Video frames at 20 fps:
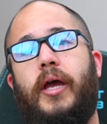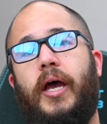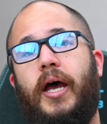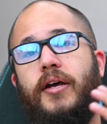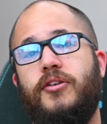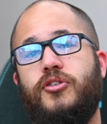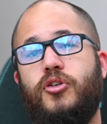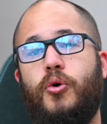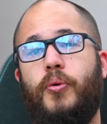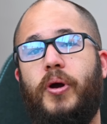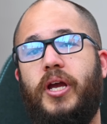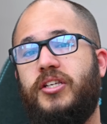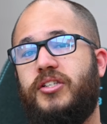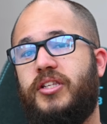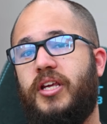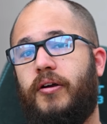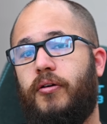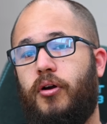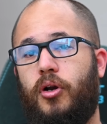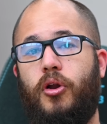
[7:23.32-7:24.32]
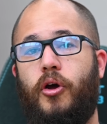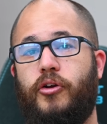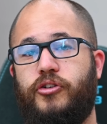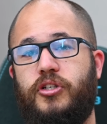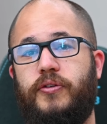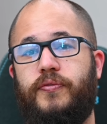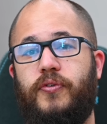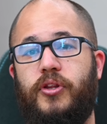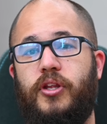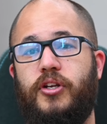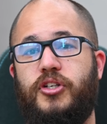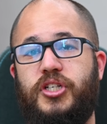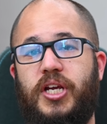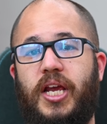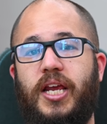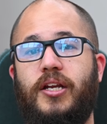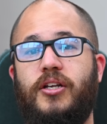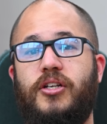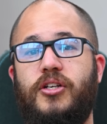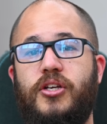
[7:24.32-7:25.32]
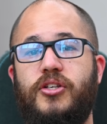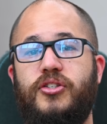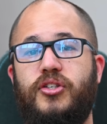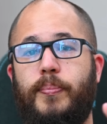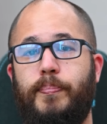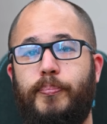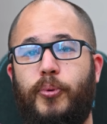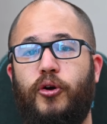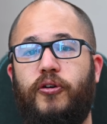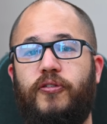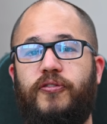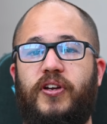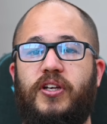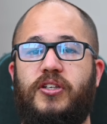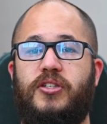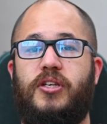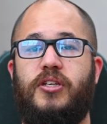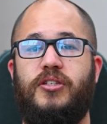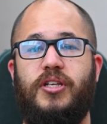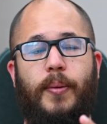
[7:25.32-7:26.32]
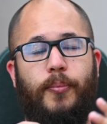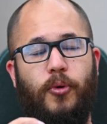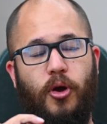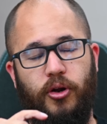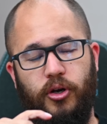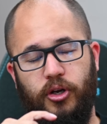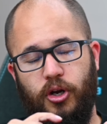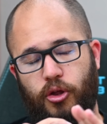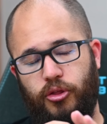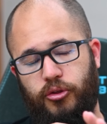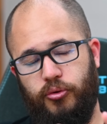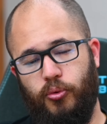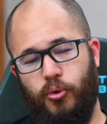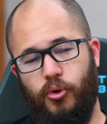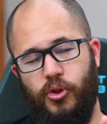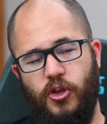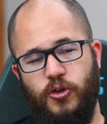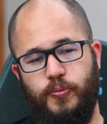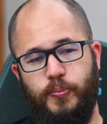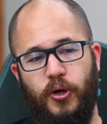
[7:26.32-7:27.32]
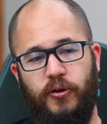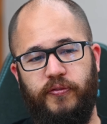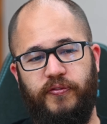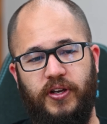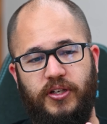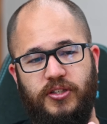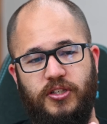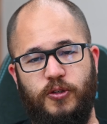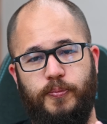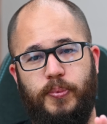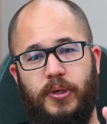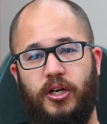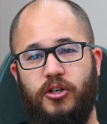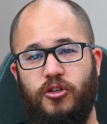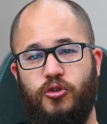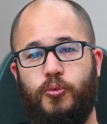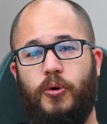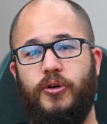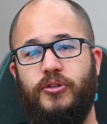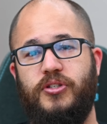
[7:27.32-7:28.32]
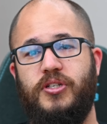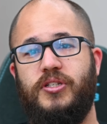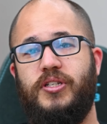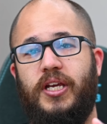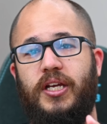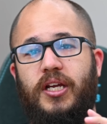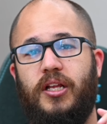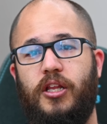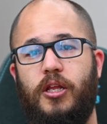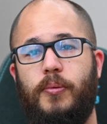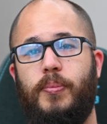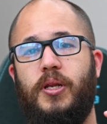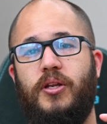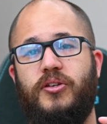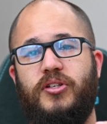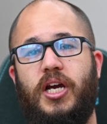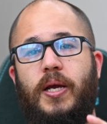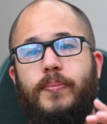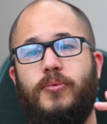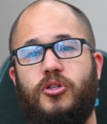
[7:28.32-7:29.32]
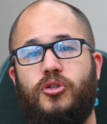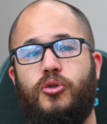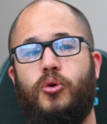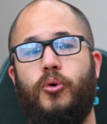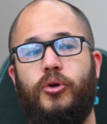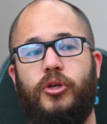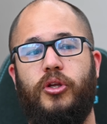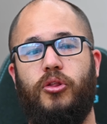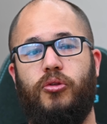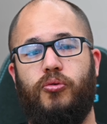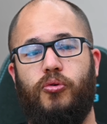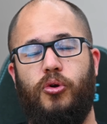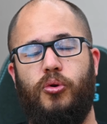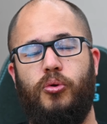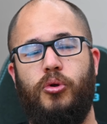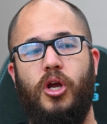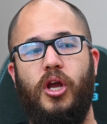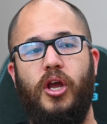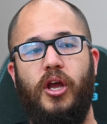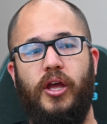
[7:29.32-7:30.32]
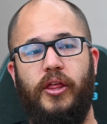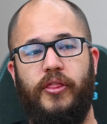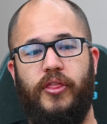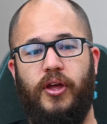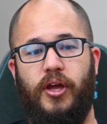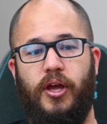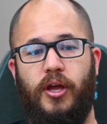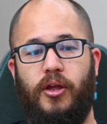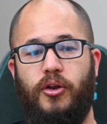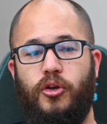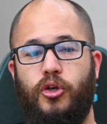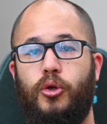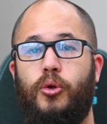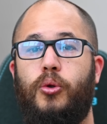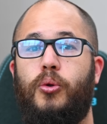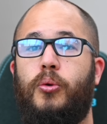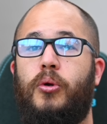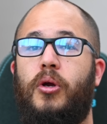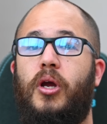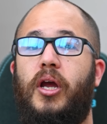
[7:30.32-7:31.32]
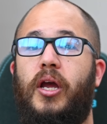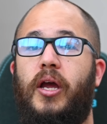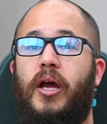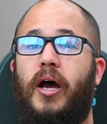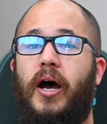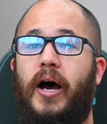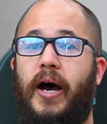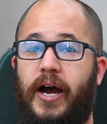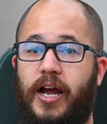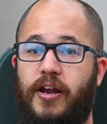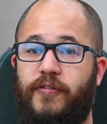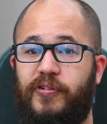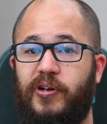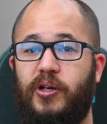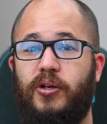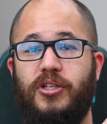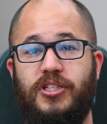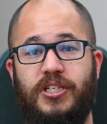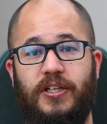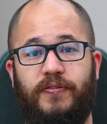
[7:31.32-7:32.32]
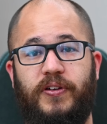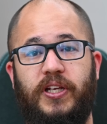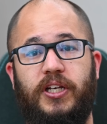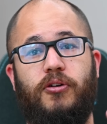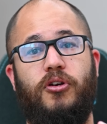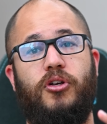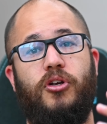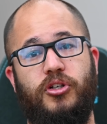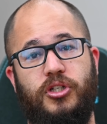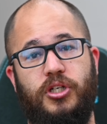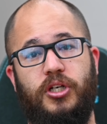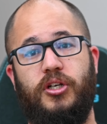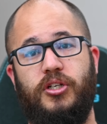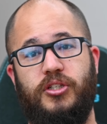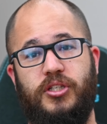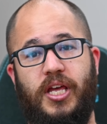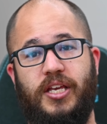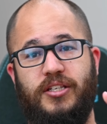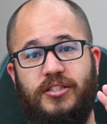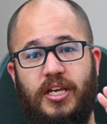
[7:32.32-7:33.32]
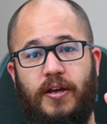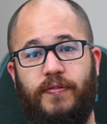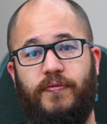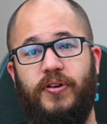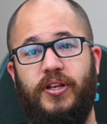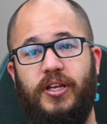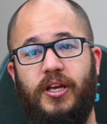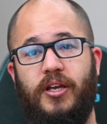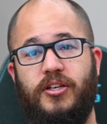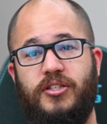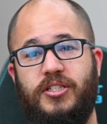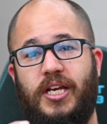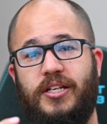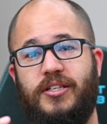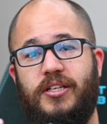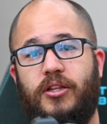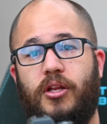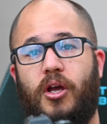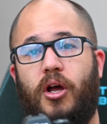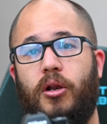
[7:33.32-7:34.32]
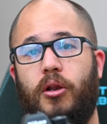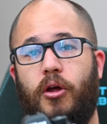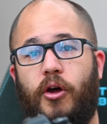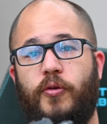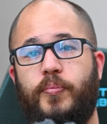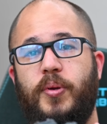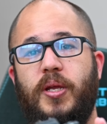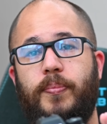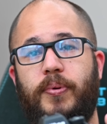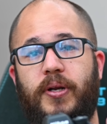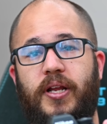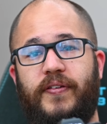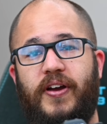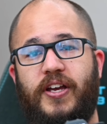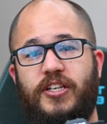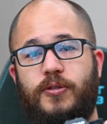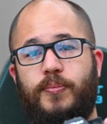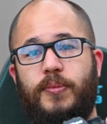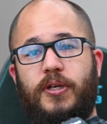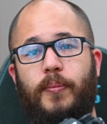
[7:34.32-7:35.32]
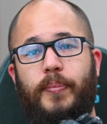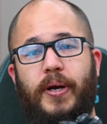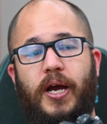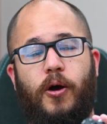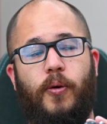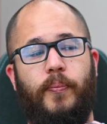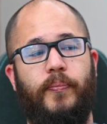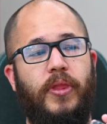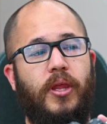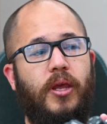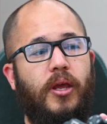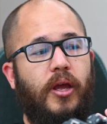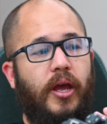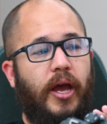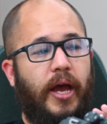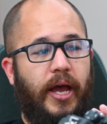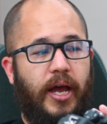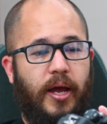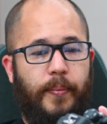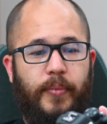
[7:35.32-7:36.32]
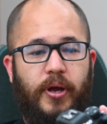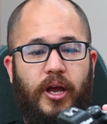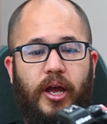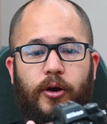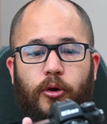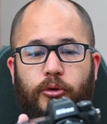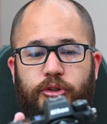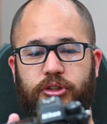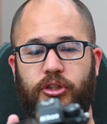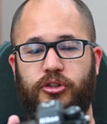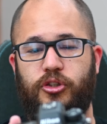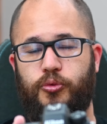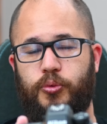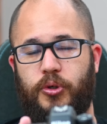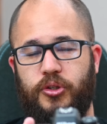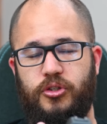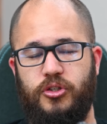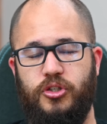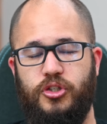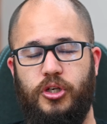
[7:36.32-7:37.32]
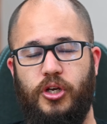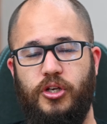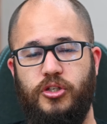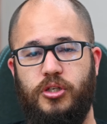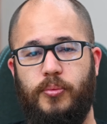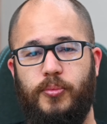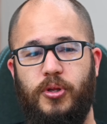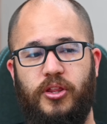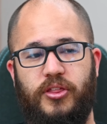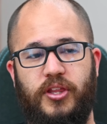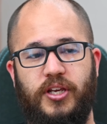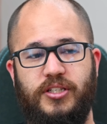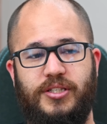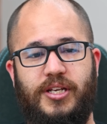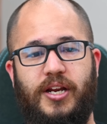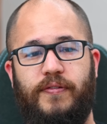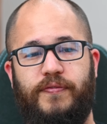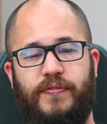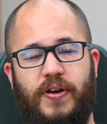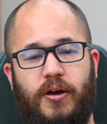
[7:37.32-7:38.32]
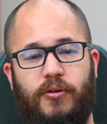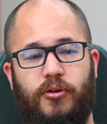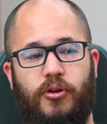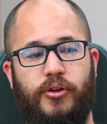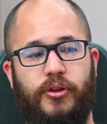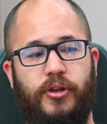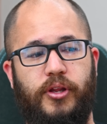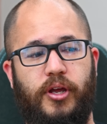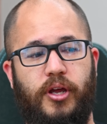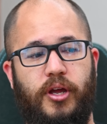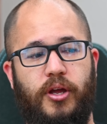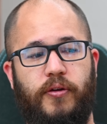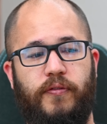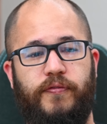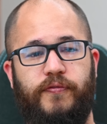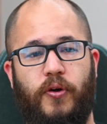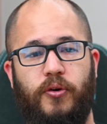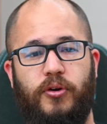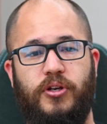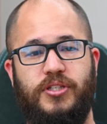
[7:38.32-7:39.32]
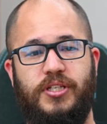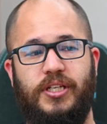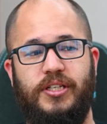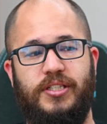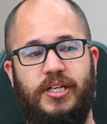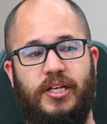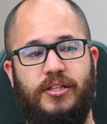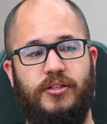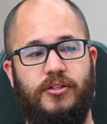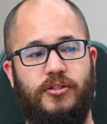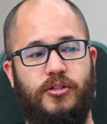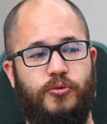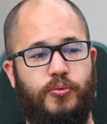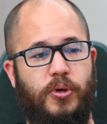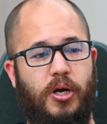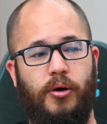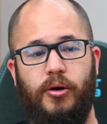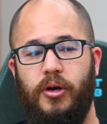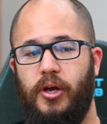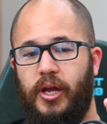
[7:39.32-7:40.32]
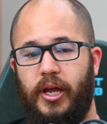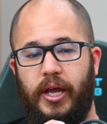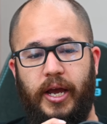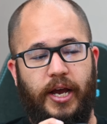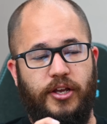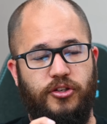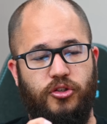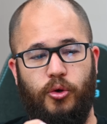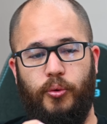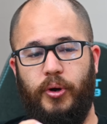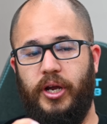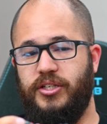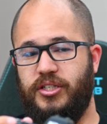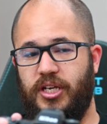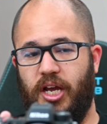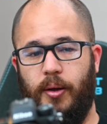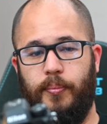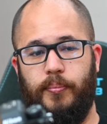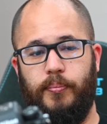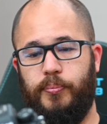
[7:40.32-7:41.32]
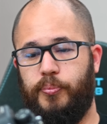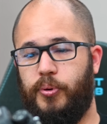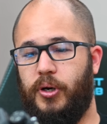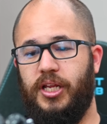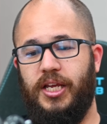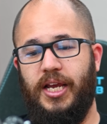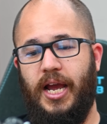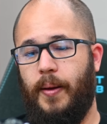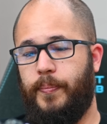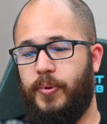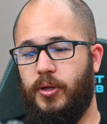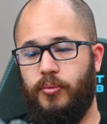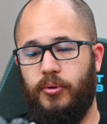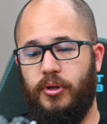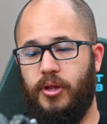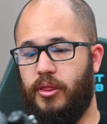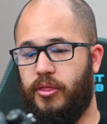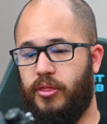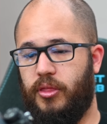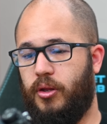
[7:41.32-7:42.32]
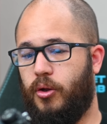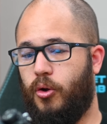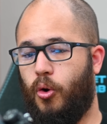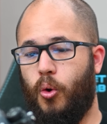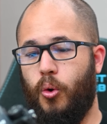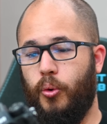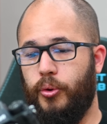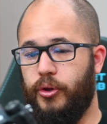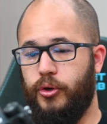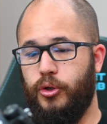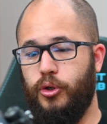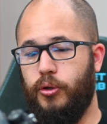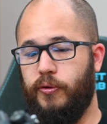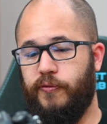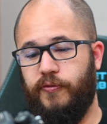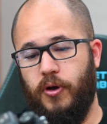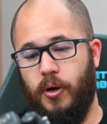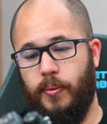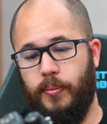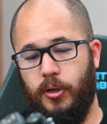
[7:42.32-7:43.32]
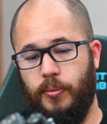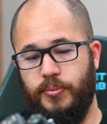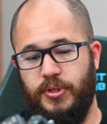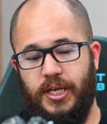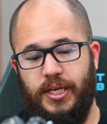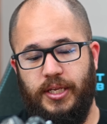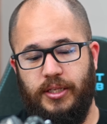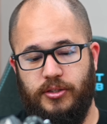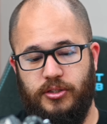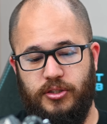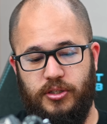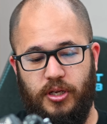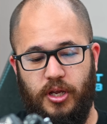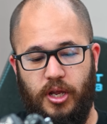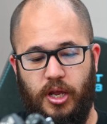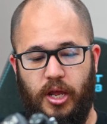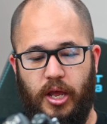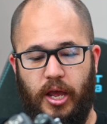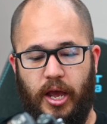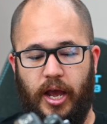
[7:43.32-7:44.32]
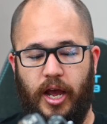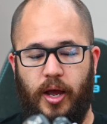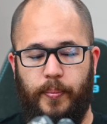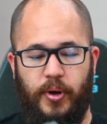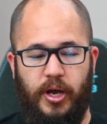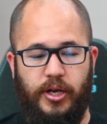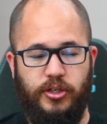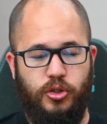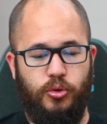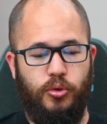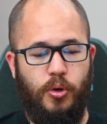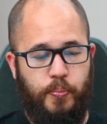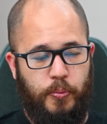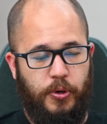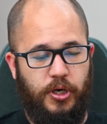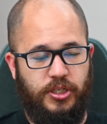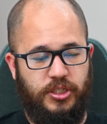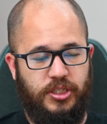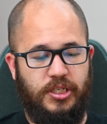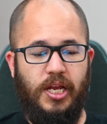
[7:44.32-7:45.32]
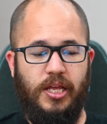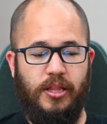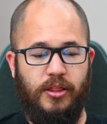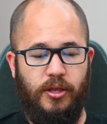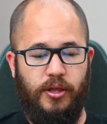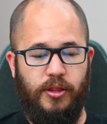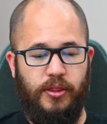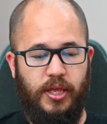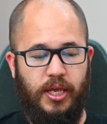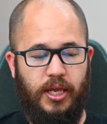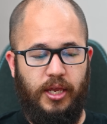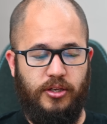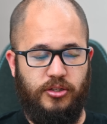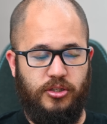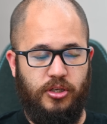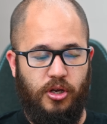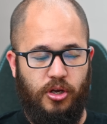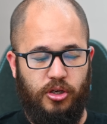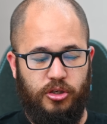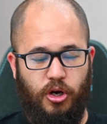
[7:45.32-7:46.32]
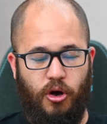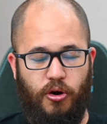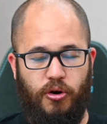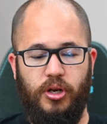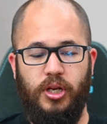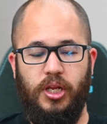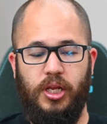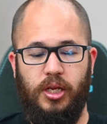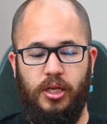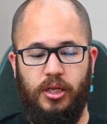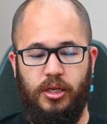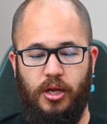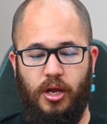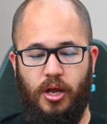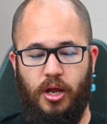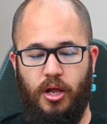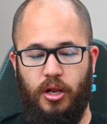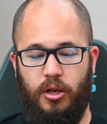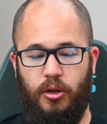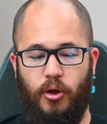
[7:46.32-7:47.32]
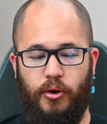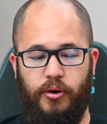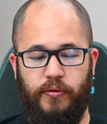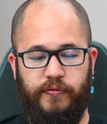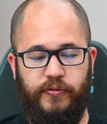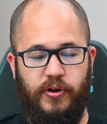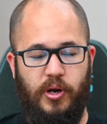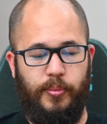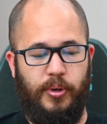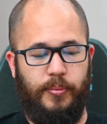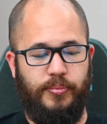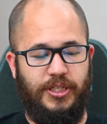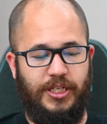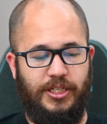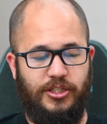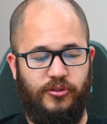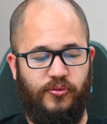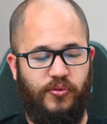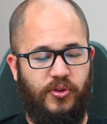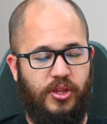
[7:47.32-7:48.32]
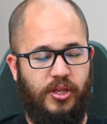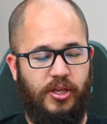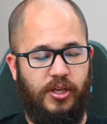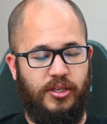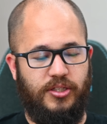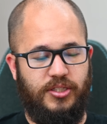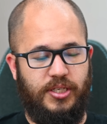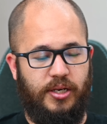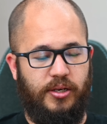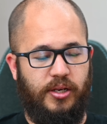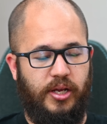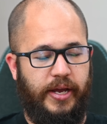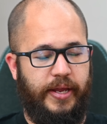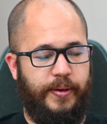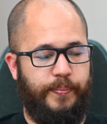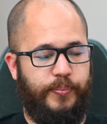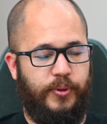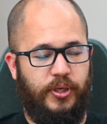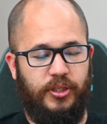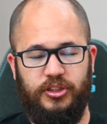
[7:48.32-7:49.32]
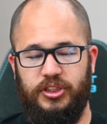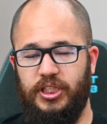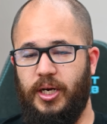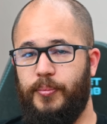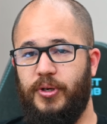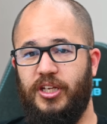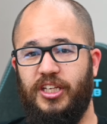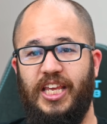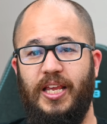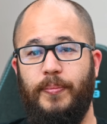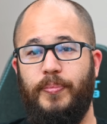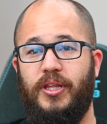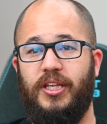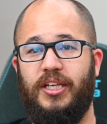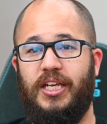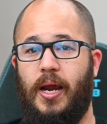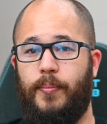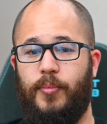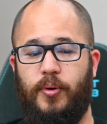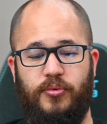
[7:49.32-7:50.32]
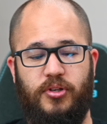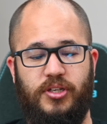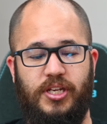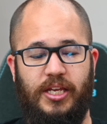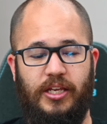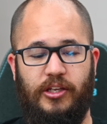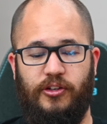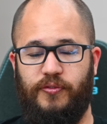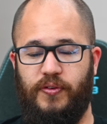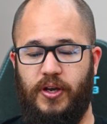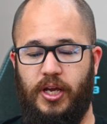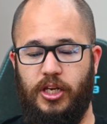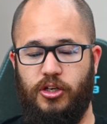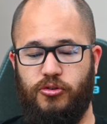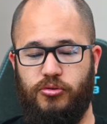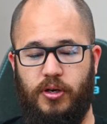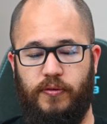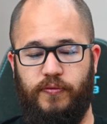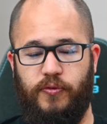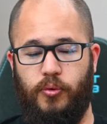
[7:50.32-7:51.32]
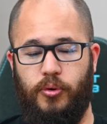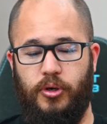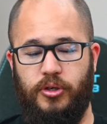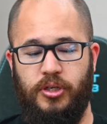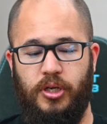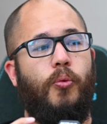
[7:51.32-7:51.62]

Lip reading: As always, there are lots of other changes and bug fixes. I'm not going to go through all those bug fixes, but I just want to take a little bit of time to talk you through the new high frequency flicker reduction, because that's definitely a setting that a lot of people have asked me about. And also just wanted to show you some of the things that I found on the focusing settings as well. As always, I'm pretty happy with all the new firmware updates. I do appreciate that there's currently a lot of firmware updates for the Z9, but generally keeping the camera up to date is fairly straightforward.